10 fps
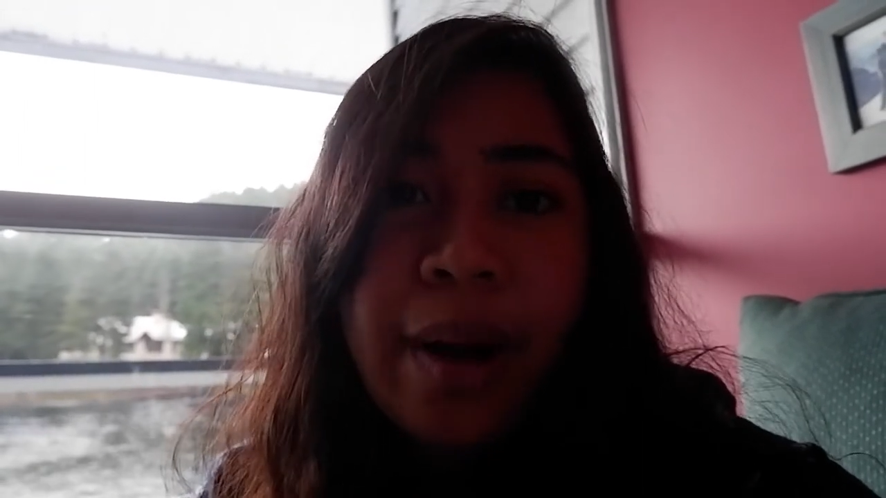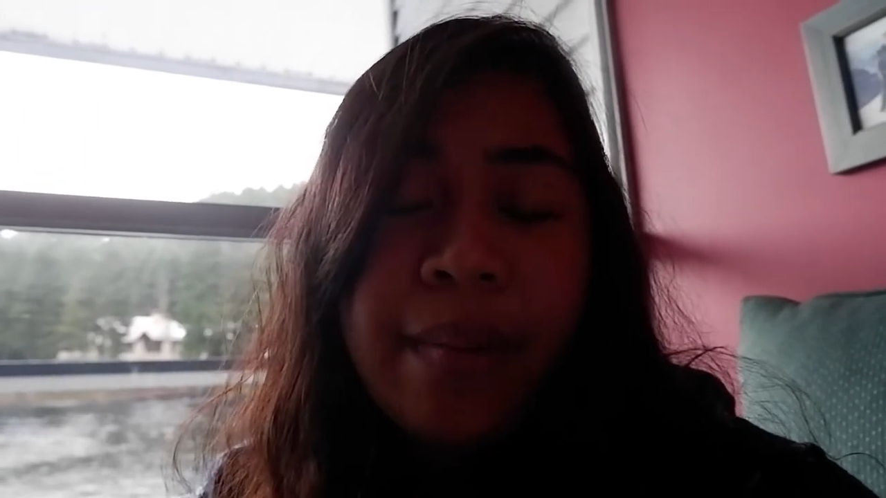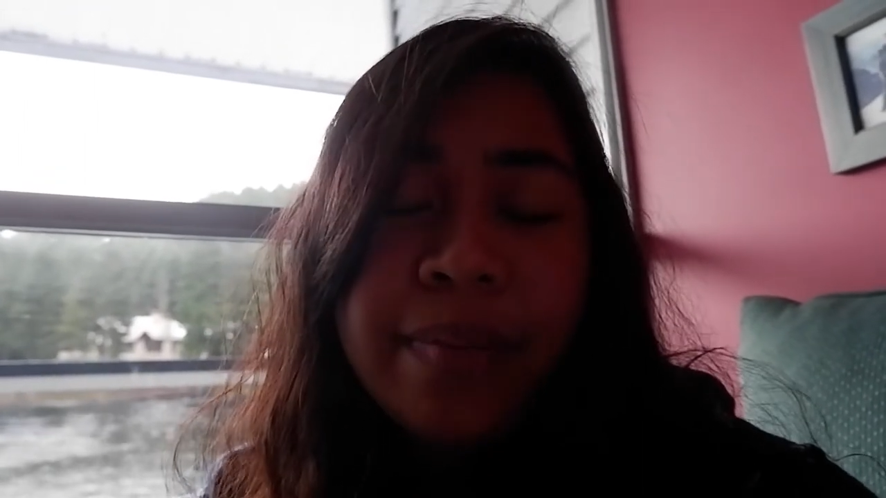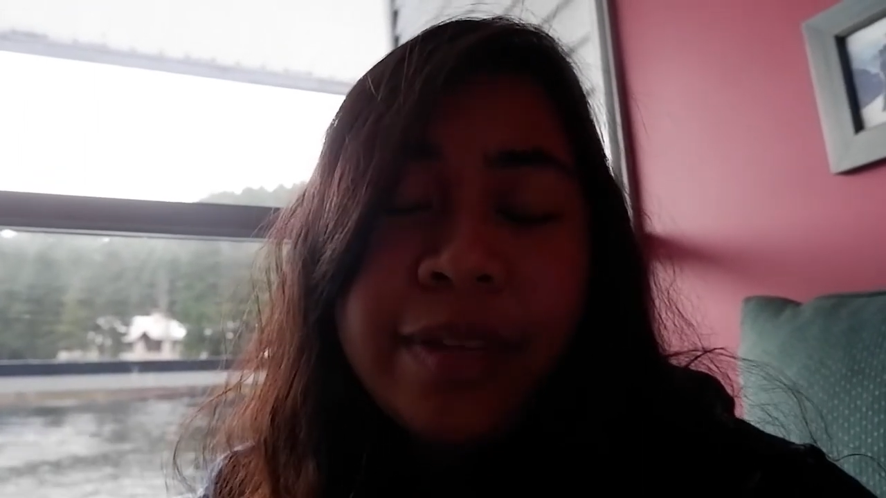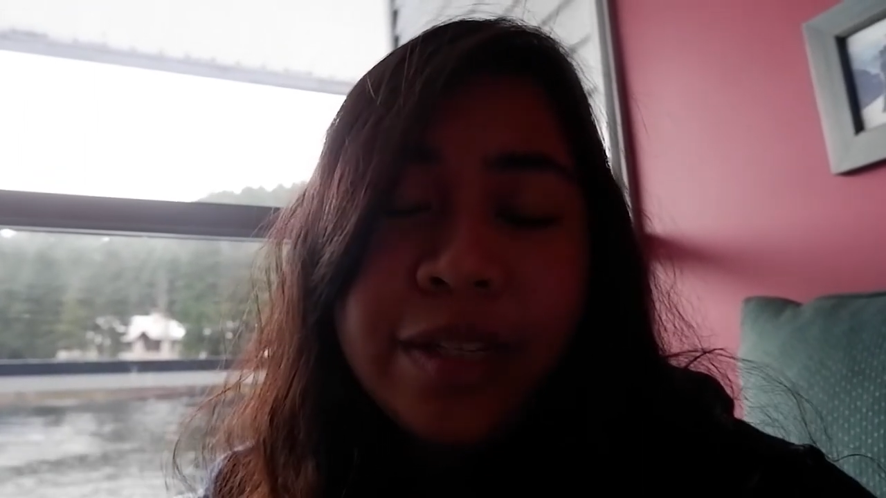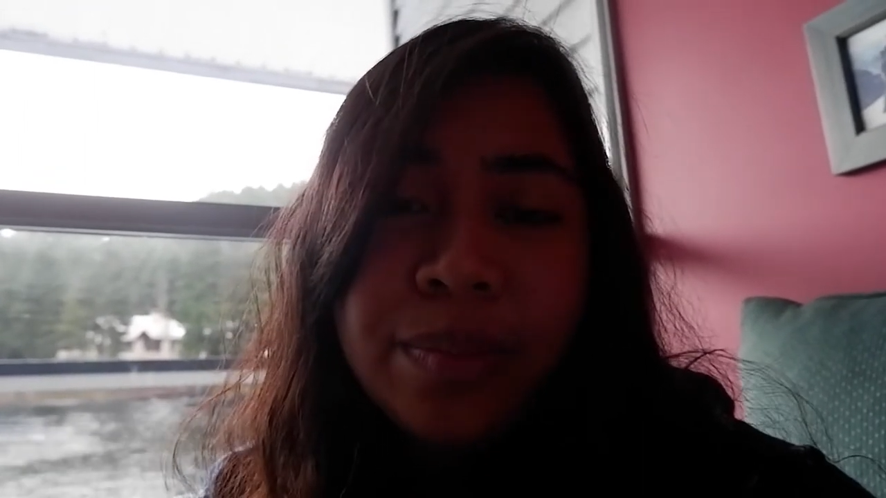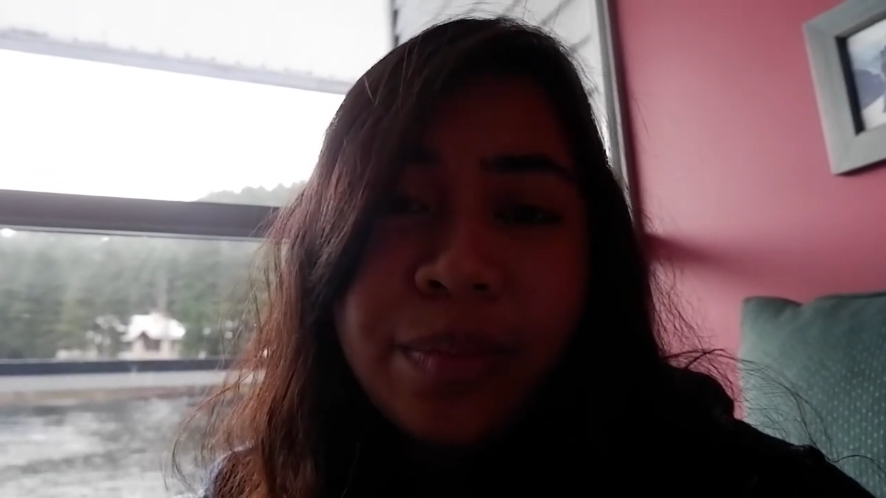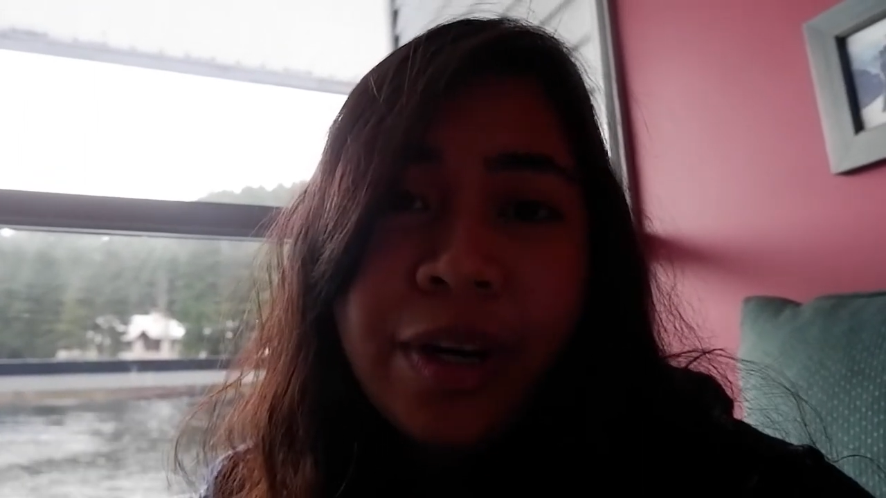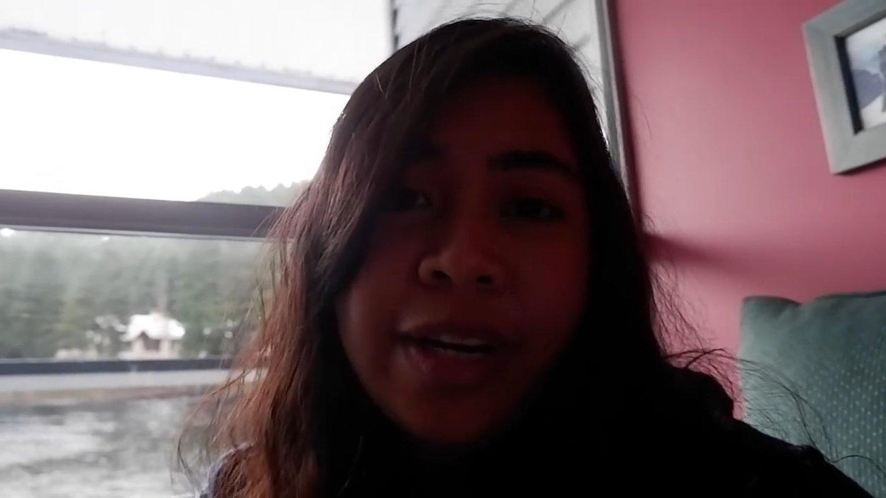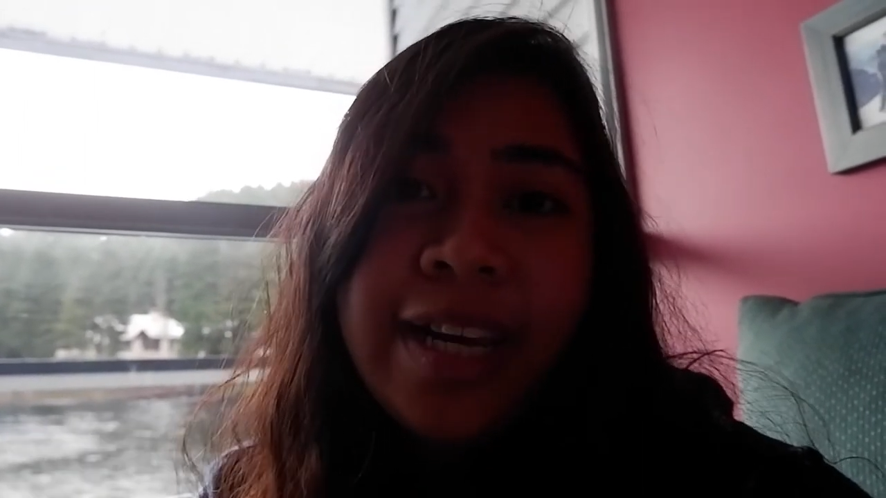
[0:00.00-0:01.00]
up this
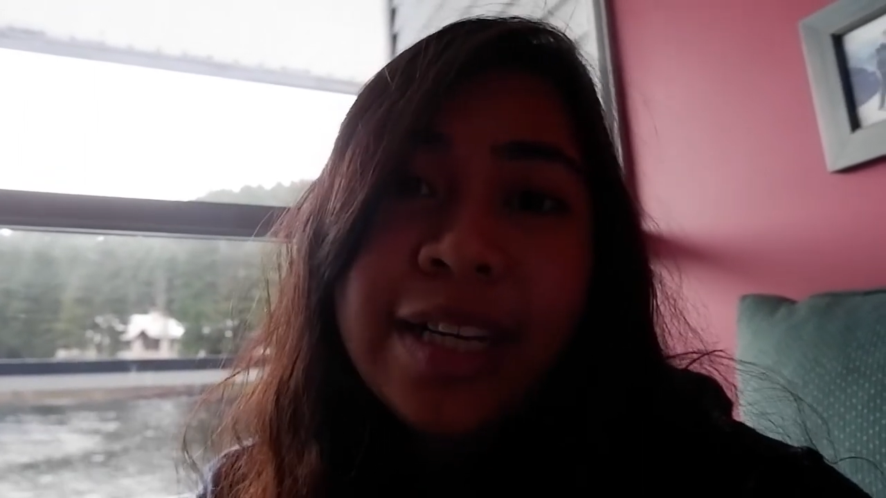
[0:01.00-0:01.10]
morning.